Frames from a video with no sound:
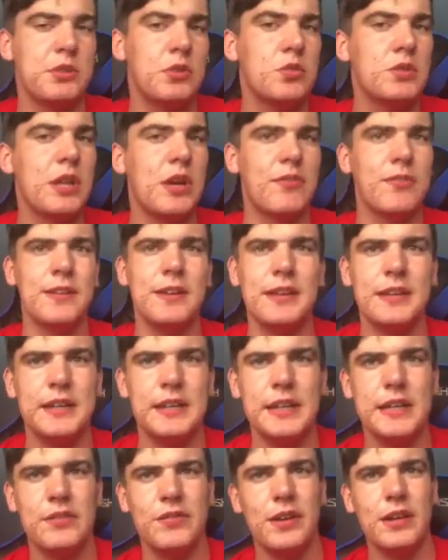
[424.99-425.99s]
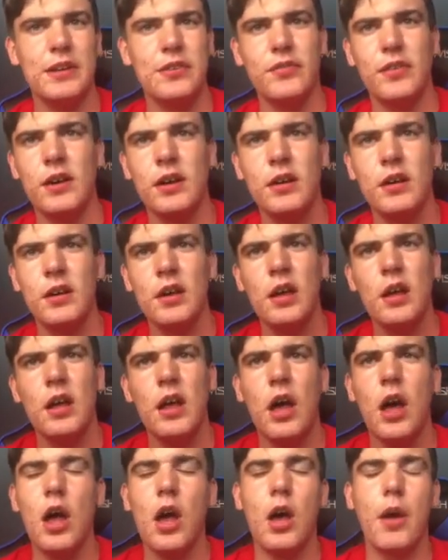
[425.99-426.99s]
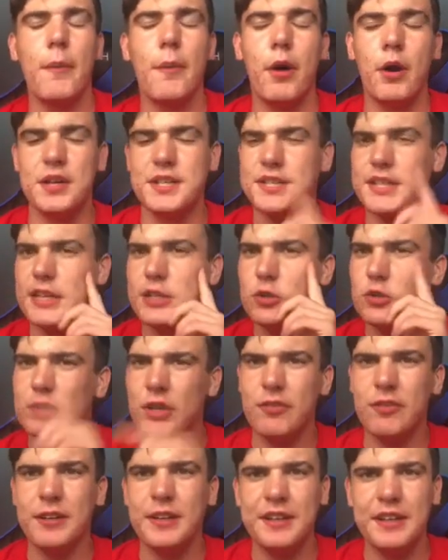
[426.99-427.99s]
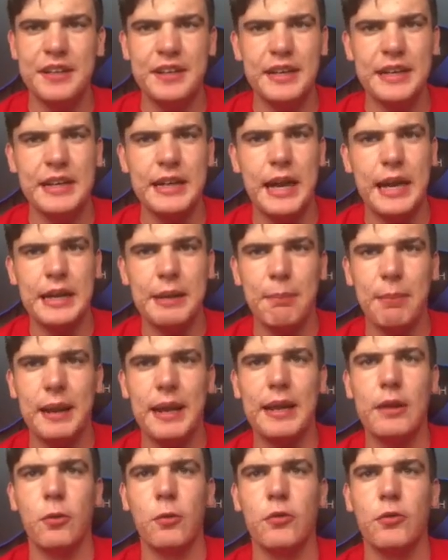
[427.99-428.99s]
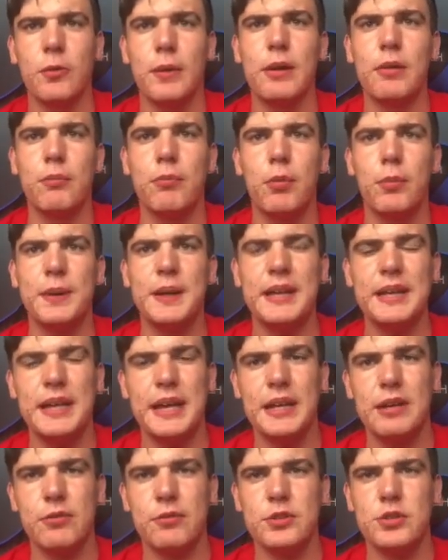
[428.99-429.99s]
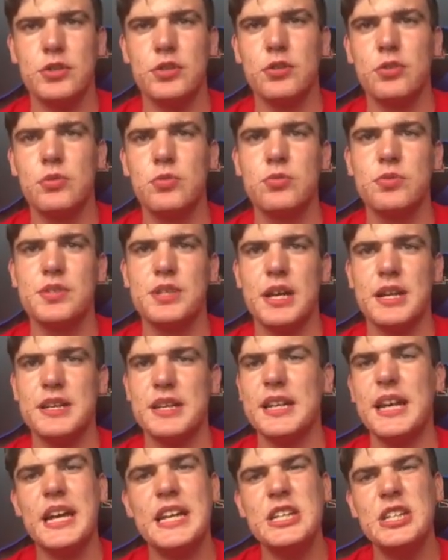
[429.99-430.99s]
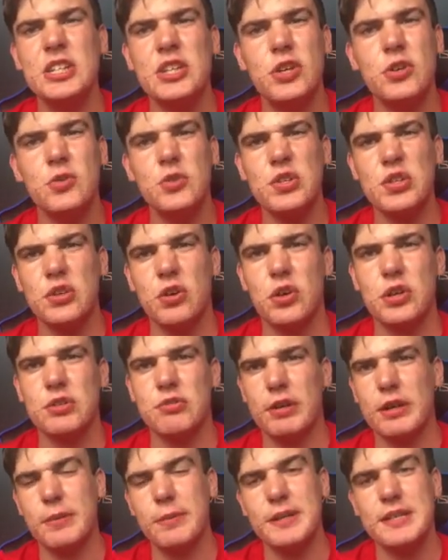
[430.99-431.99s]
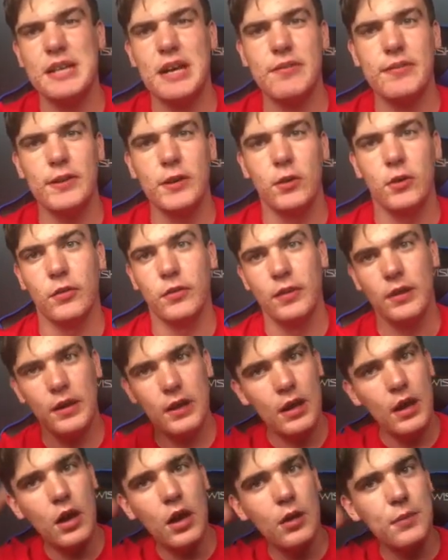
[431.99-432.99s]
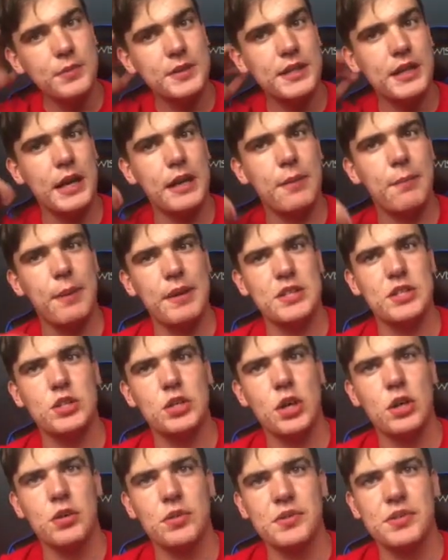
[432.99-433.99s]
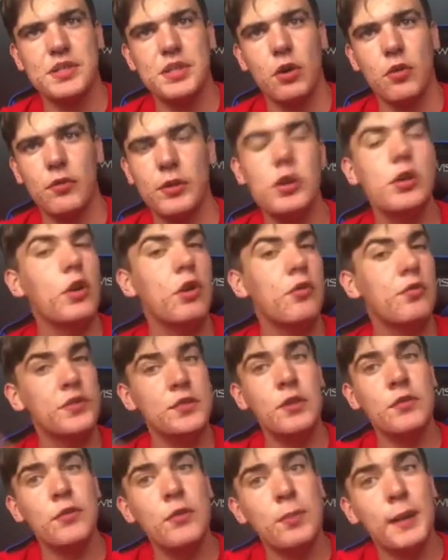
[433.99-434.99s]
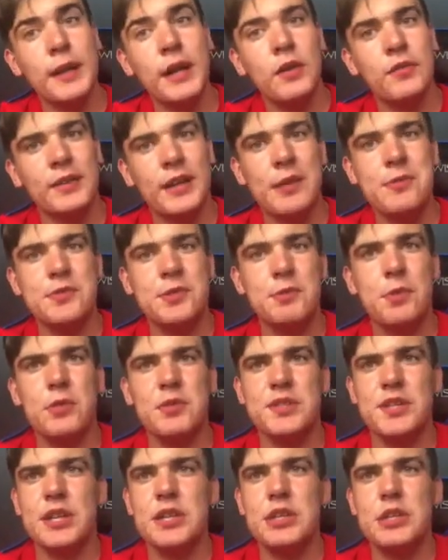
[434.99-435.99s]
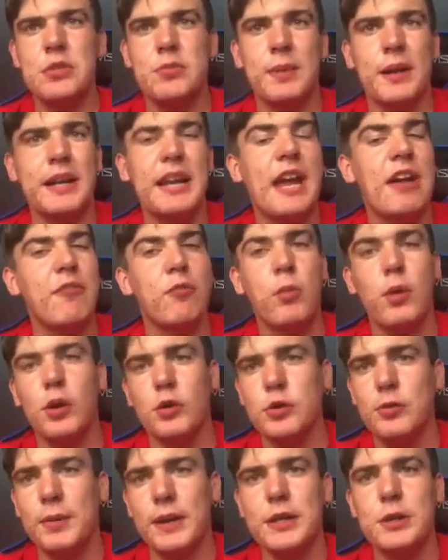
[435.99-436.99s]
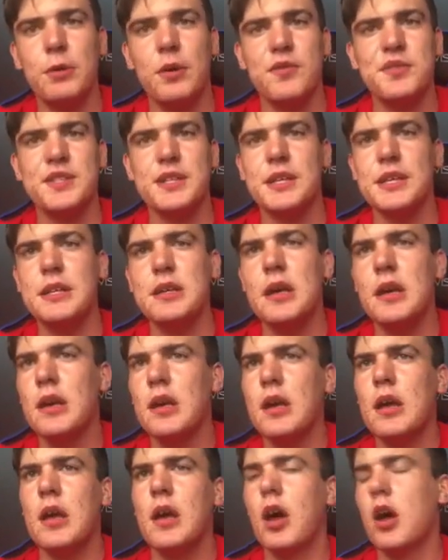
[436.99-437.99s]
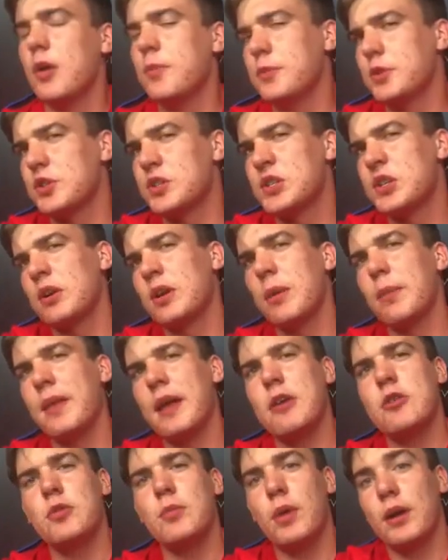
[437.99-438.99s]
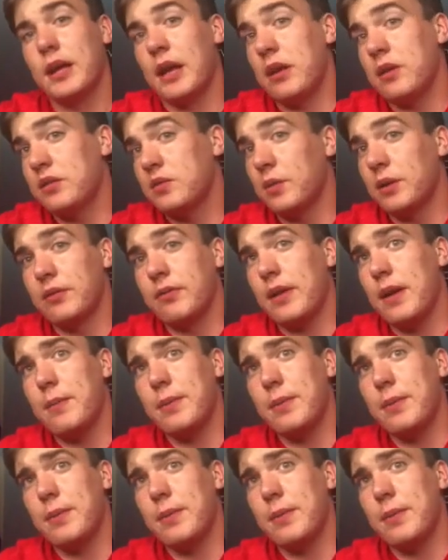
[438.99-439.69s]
You definitely need FIFA. I'd say you definitely need EA Play on as well, and probably EA Originals and EA News I'd recommend having on to get the best chance of it. Obviously, if you play other games as well, say you play F1, you play UFC, you can sign up there and you might get into one of their